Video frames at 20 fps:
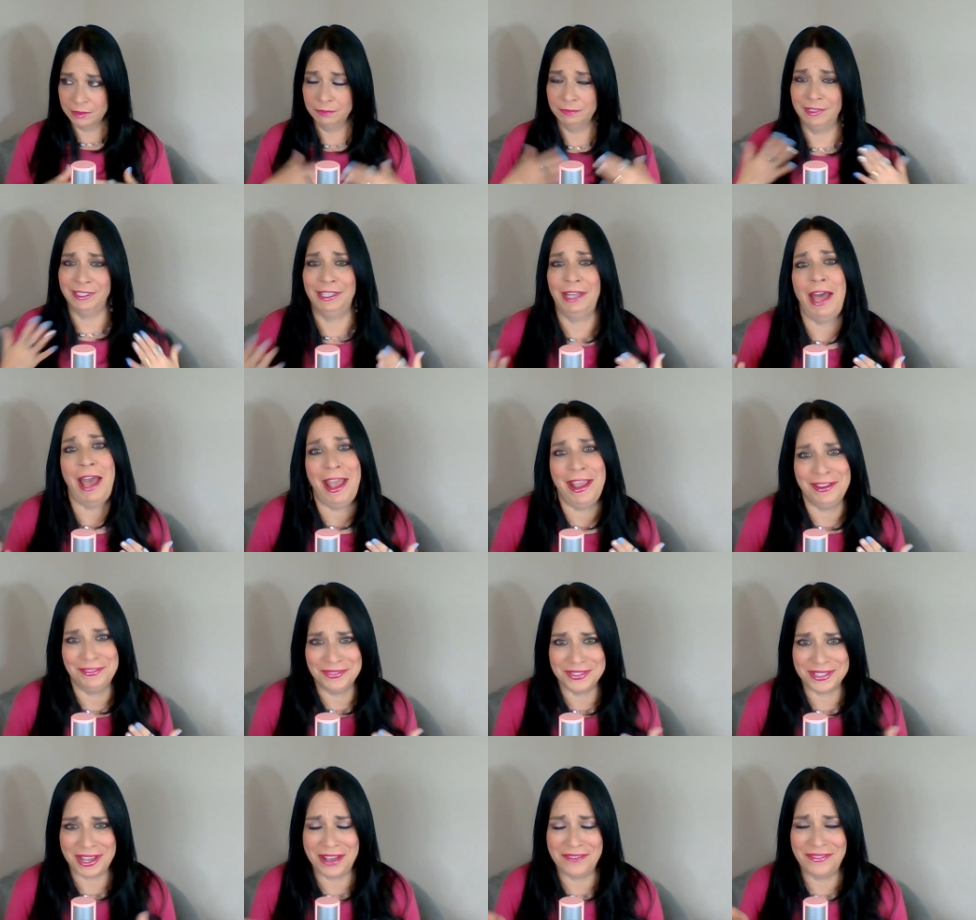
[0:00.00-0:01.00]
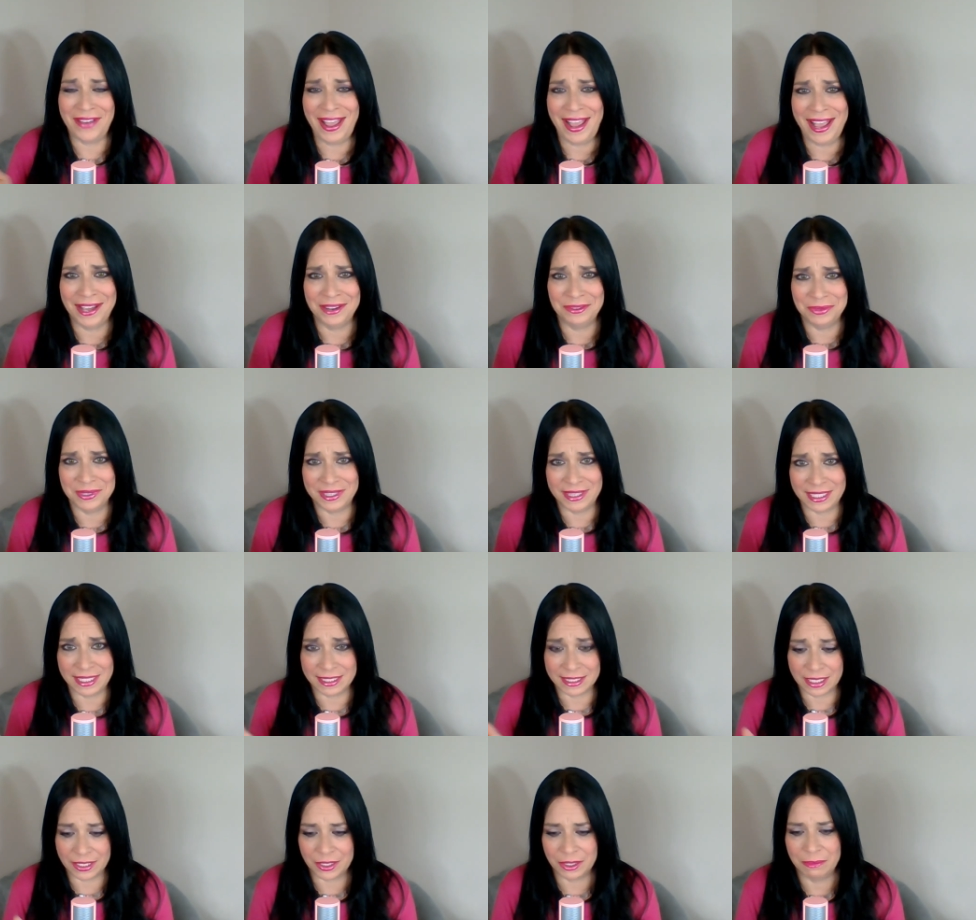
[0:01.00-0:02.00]
lives I've had with
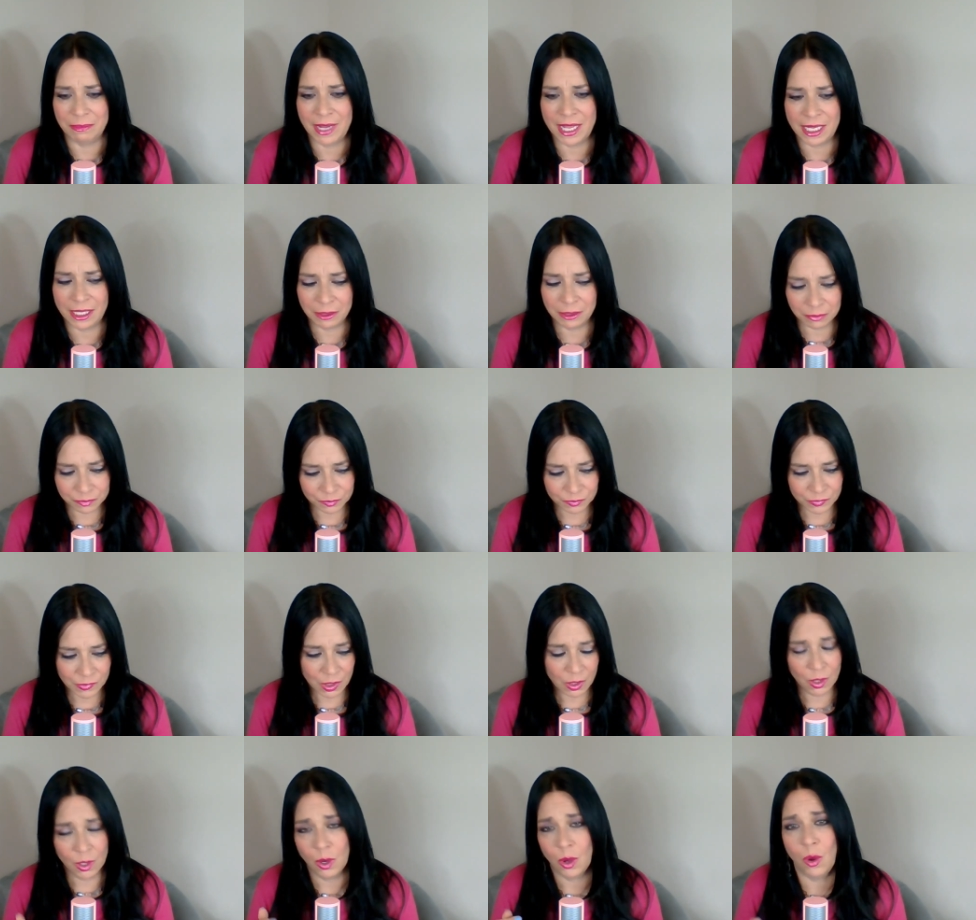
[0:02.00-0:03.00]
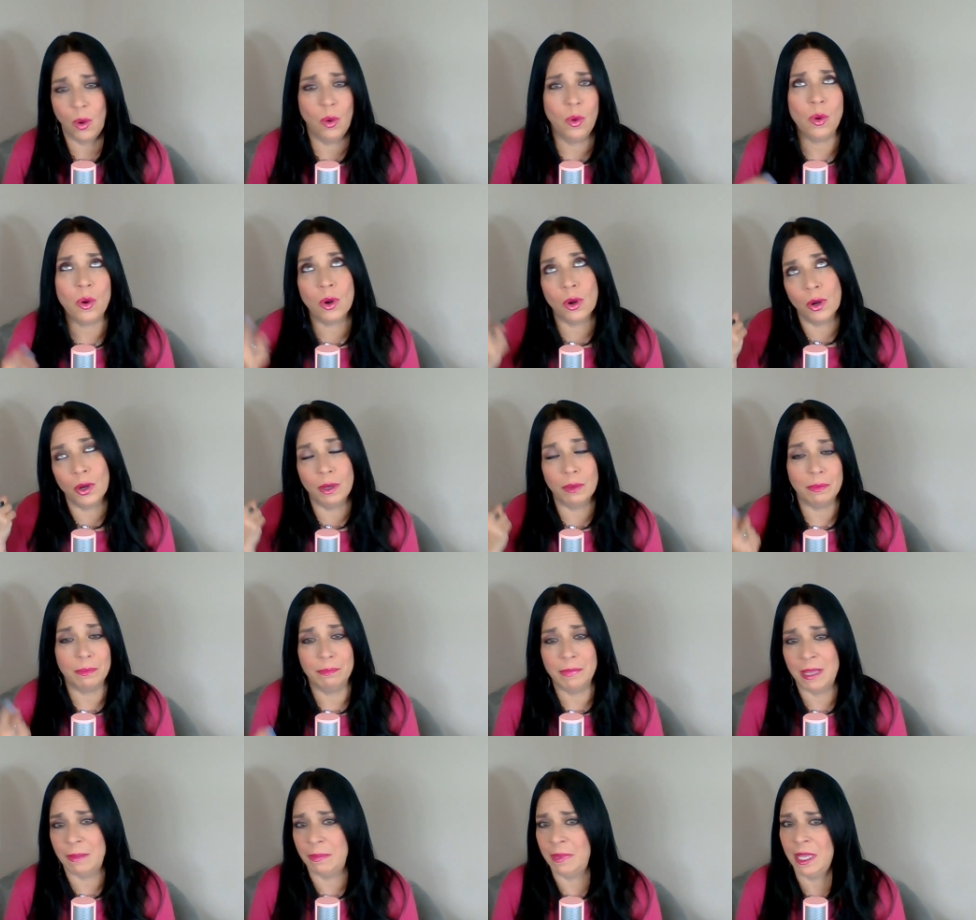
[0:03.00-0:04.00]
these other men. Or
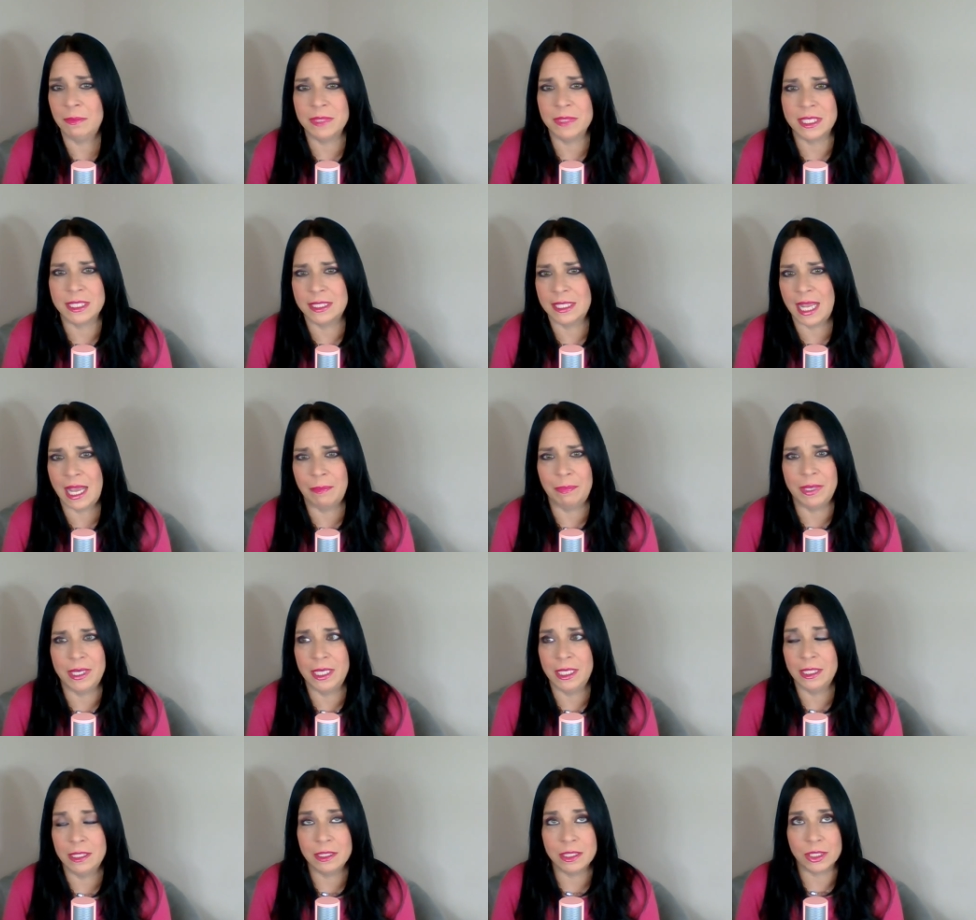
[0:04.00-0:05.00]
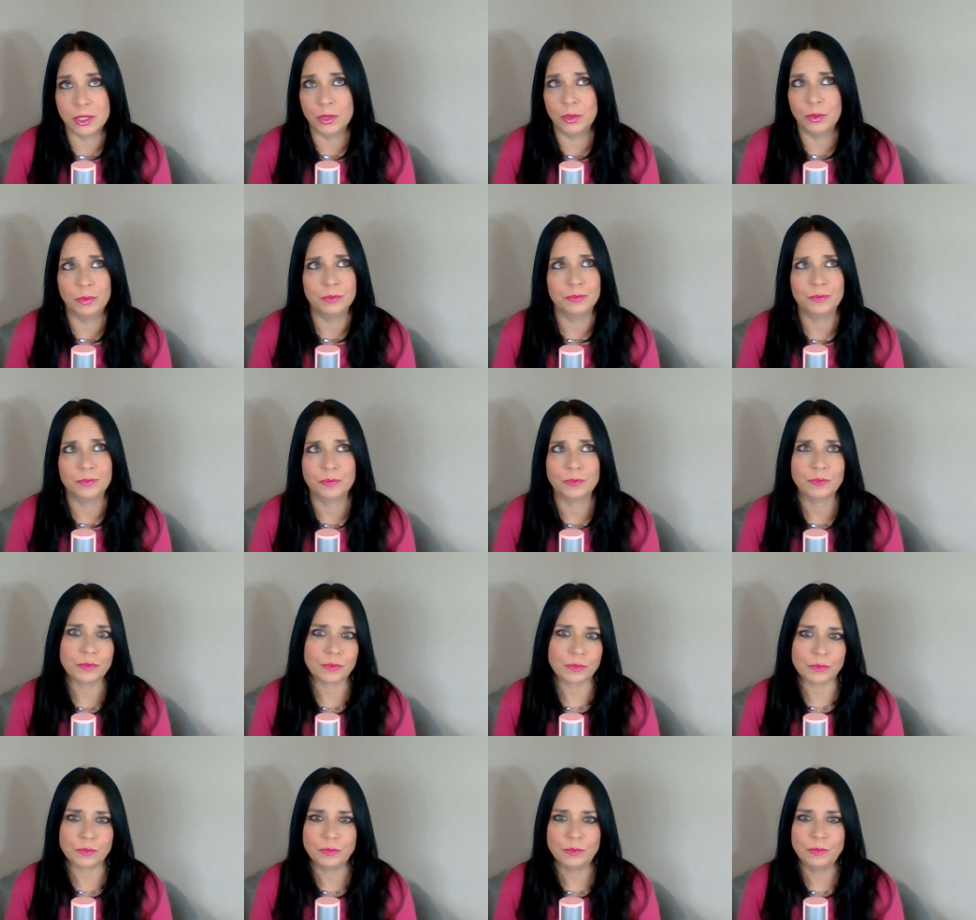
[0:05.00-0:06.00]
maybe I'm just tapping into
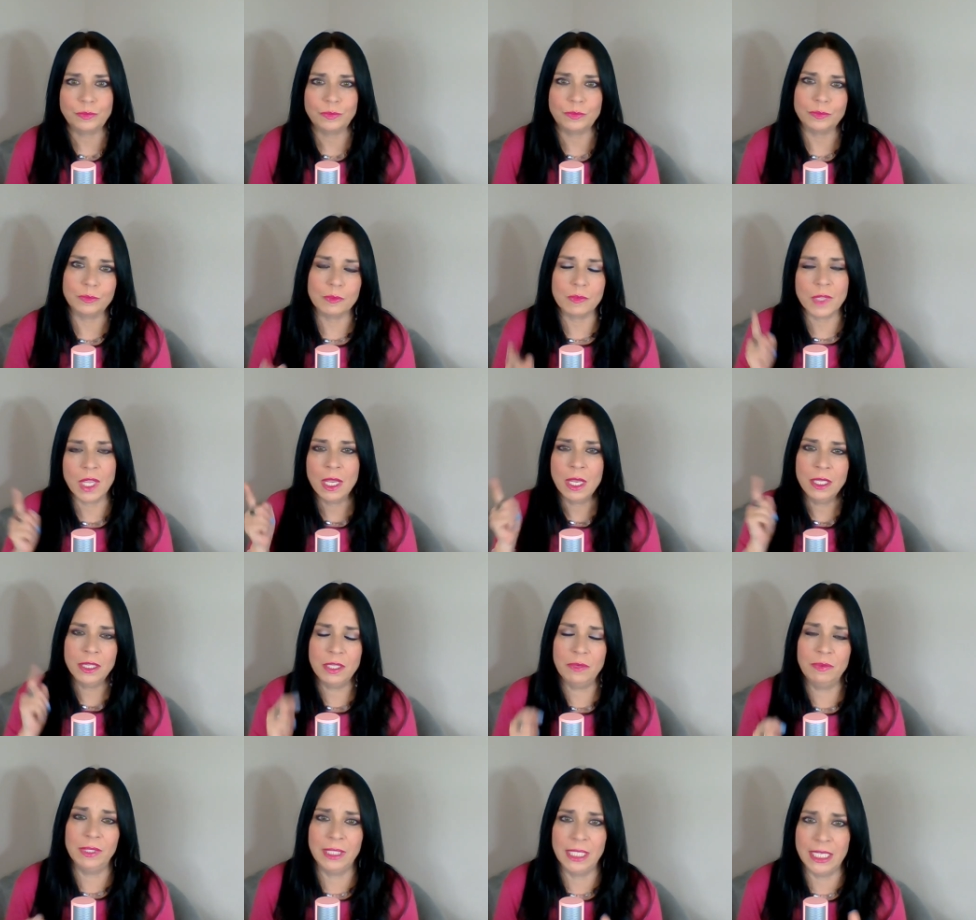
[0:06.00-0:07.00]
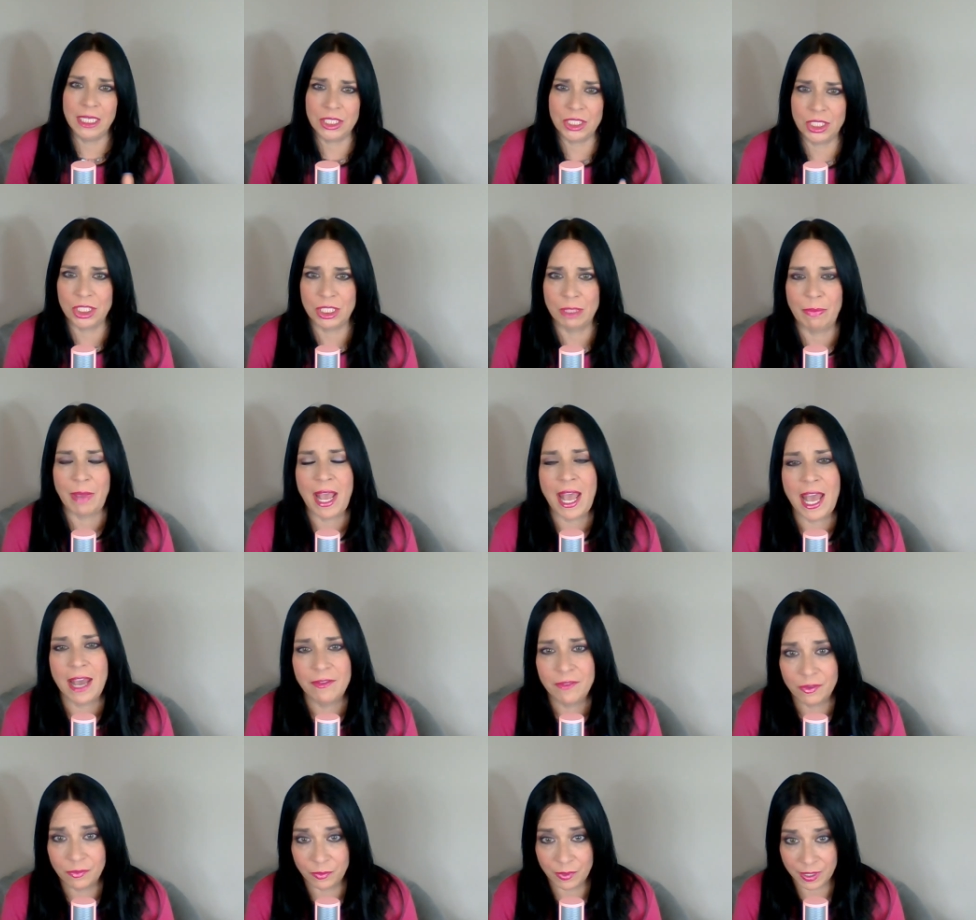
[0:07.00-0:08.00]
the relationship I
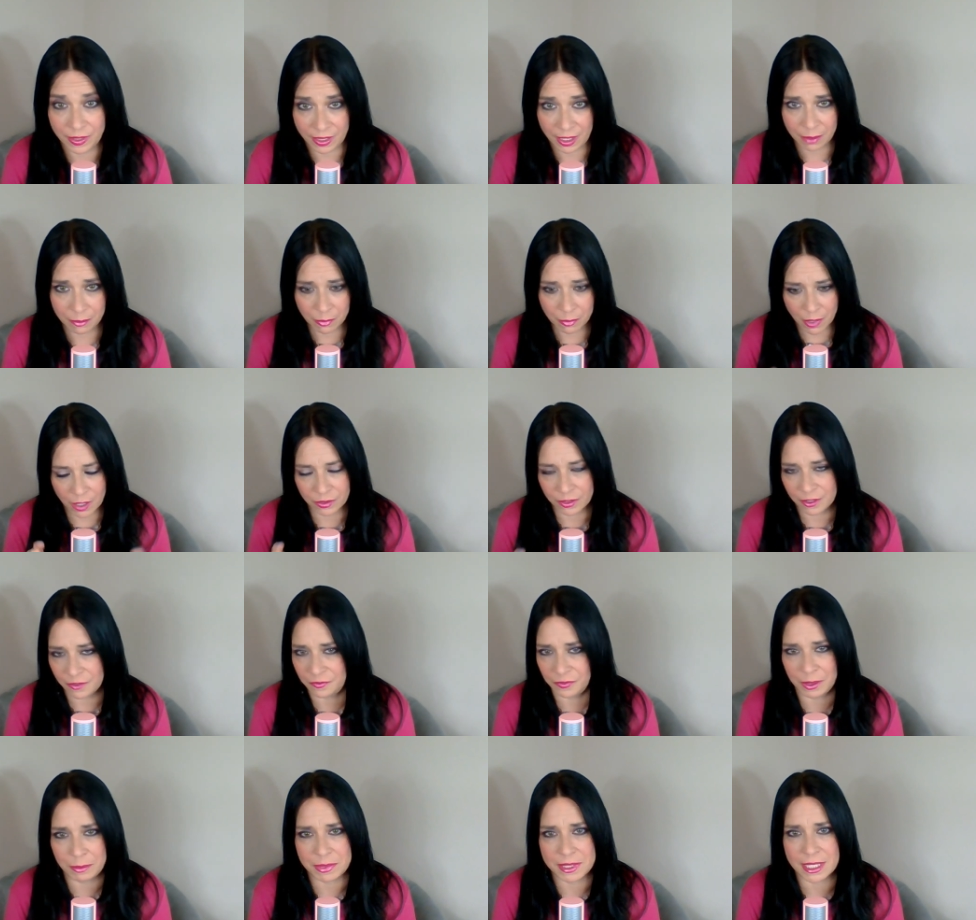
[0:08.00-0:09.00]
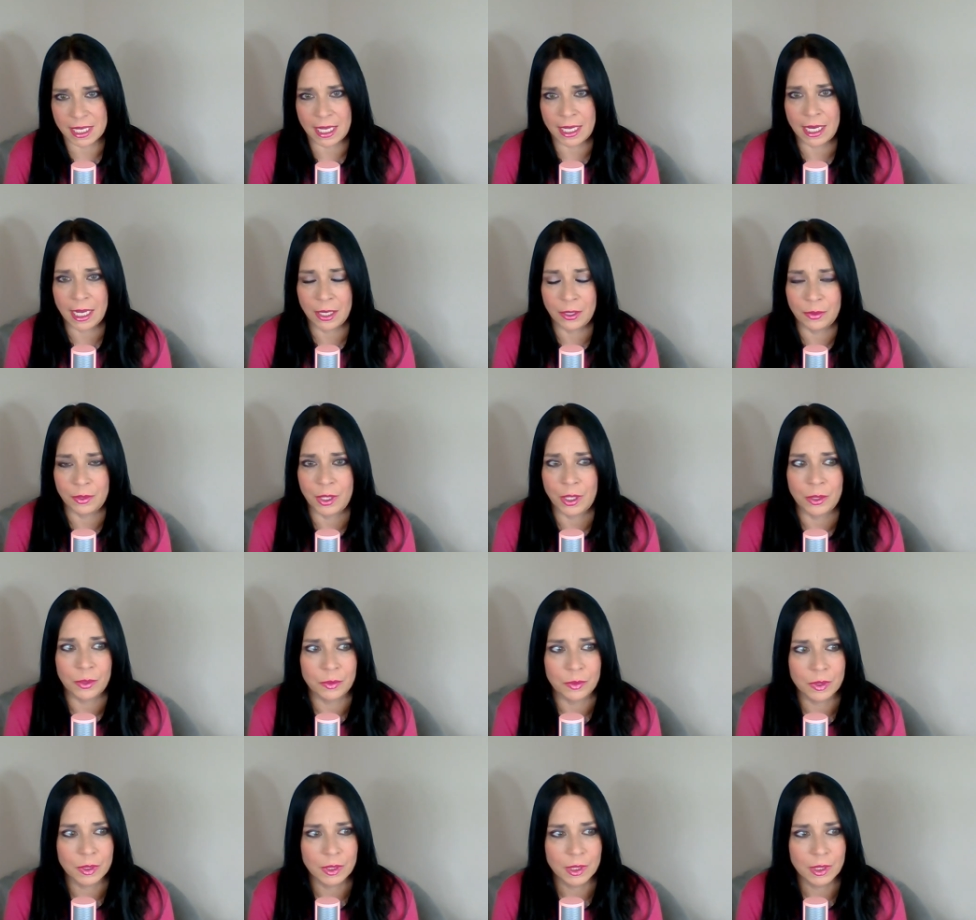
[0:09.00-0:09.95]
have with them on the flip side. I don't know.